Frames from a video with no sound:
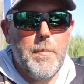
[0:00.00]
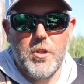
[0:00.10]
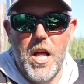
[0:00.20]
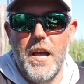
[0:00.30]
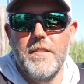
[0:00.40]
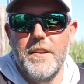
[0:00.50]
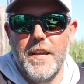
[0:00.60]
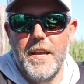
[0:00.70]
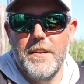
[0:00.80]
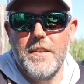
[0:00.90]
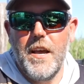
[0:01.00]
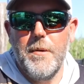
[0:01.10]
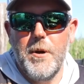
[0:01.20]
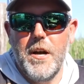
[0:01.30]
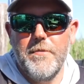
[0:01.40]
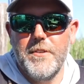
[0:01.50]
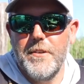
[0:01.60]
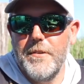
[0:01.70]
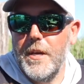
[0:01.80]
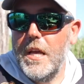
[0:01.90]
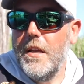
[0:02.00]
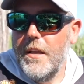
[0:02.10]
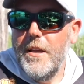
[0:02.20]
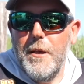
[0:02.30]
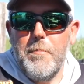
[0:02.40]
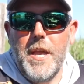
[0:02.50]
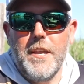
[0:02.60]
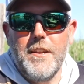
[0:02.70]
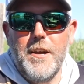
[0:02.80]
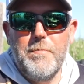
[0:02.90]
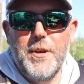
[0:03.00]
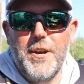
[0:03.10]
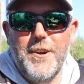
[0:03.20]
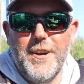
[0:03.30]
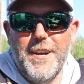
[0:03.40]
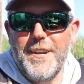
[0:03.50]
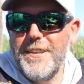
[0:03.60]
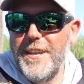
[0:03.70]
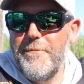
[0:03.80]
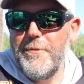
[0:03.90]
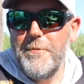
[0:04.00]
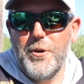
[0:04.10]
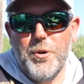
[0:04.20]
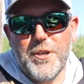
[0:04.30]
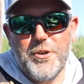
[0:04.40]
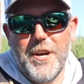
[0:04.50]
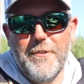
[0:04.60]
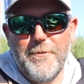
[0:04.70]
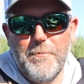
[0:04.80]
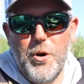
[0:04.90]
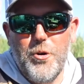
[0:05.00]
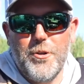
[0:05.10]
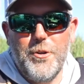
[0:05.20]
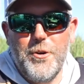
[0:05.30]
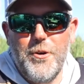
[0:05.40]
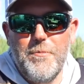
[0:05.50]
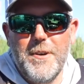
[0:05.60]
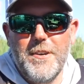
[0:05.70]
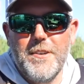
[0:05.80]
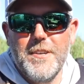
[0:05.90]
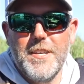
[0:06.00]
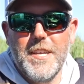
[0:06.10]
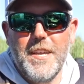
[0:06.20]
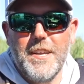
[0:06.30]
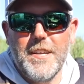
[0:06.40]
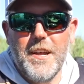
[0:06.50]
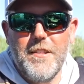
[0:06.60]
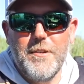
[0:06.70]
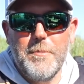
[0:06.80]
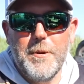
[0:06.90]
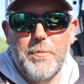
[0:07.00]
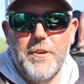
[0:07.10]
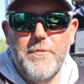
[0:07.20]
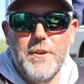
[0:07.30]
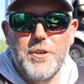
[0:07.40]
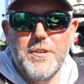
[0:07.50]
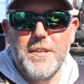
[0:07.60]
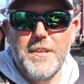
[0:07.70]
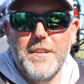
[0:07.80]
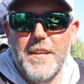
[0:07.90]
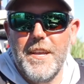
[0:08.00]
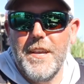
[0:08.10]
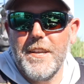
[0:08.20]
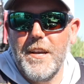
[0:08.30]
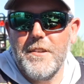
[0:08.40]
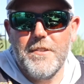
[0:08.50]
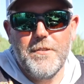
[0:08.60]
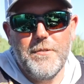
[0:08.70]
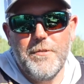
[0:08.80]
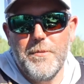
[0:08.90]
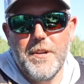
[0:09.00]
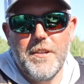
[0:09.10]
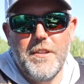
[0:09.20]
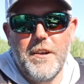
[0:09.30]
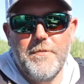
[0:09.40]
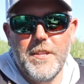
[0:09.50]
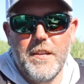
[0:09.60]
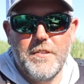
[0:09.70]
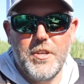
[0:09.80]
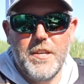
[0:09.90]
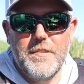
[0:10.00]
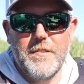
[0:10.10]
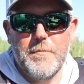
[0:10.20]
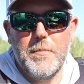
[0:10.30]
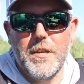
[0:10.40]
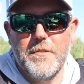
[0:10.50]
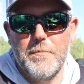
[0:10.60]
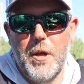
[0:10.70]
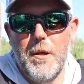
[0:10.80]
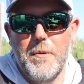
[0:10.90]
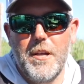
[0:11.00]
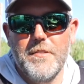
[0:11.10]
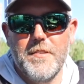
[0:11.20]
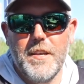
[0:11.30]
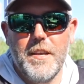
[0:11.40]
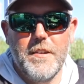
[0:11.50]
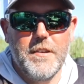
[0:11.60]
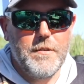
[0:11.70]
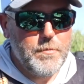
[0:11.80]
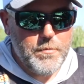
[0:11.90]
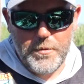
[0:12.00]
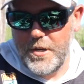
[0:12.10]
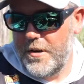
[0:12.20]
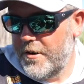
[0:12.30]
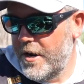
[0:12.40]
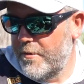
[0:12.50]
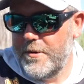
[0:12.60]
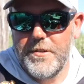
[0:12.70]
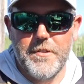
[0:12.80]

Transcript: glad that I had time off to make it up here. Came from a quick drive from Oklahoma and got a little bit of pre-fishing in and got to go do what I love, and that's chasing big smallmouths. And we did all right. We took